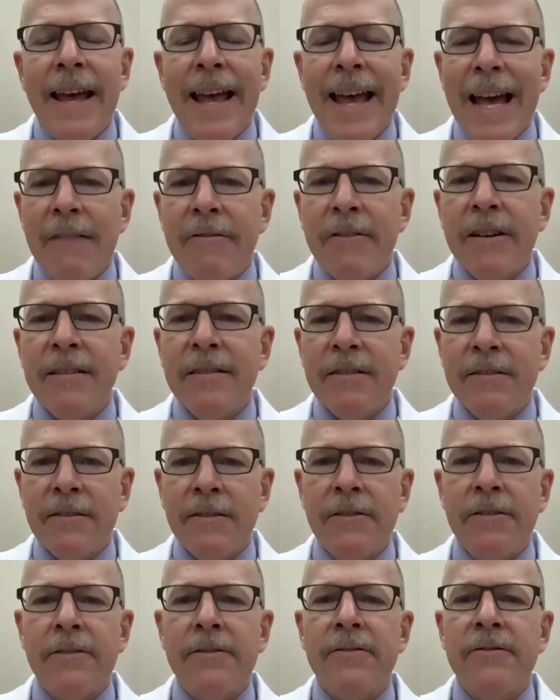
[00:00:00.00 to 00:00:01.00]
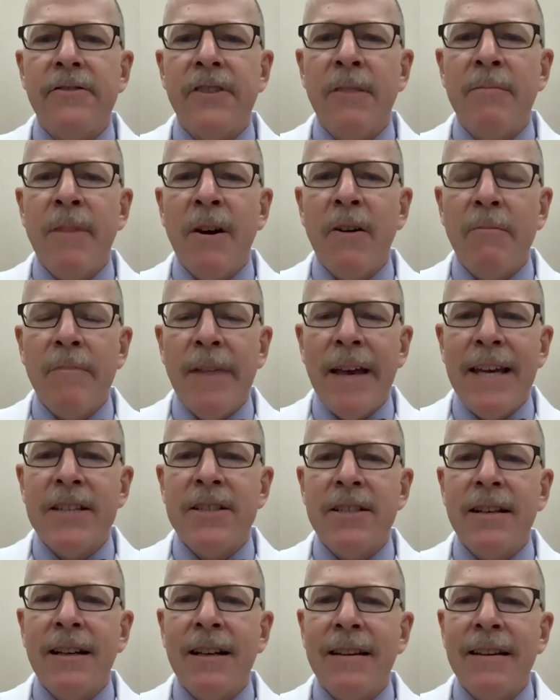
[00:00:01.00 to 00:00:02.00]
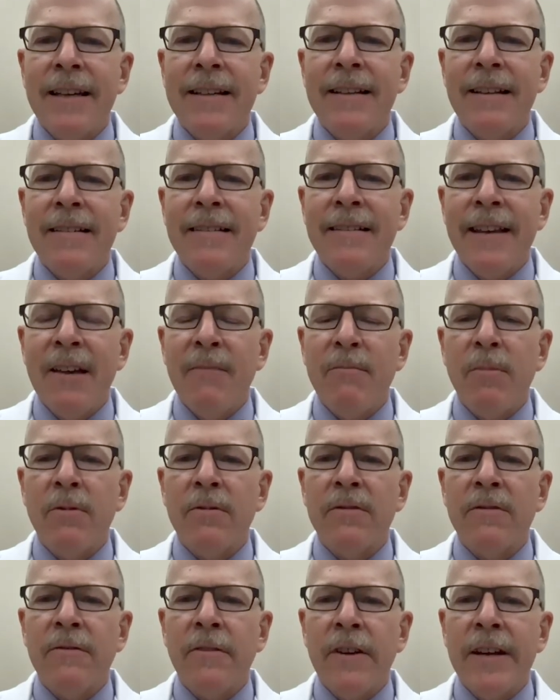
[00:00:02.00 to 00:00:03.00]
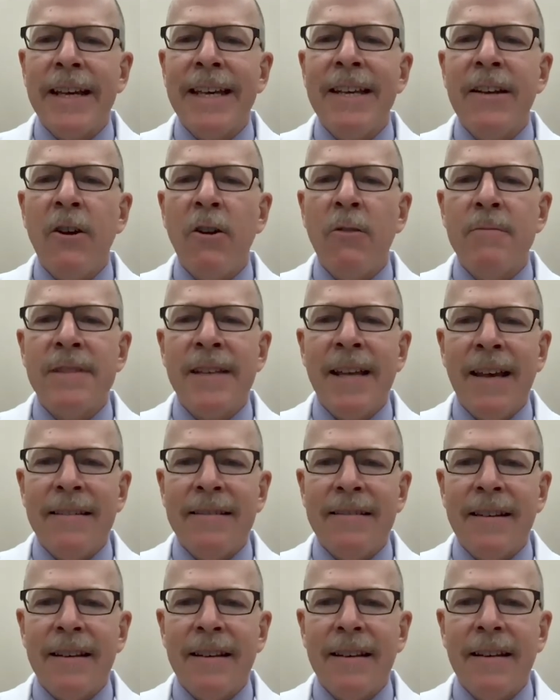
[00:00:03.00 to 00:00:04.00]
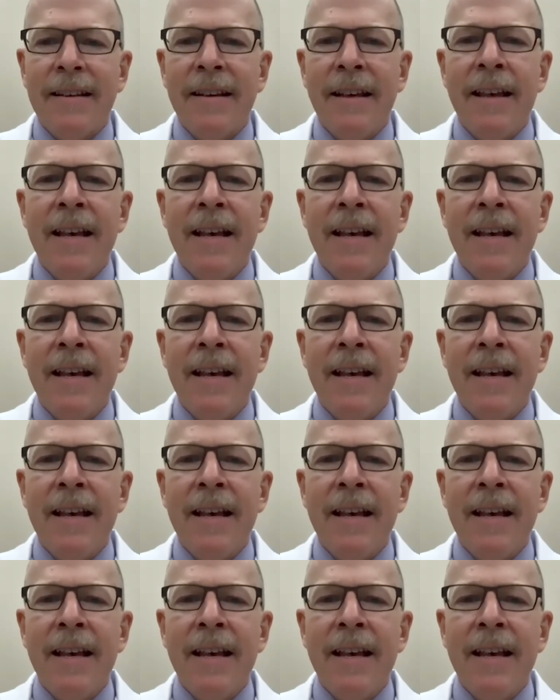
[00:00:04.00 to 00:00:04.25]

have concerns about patient collected samples for in home testing,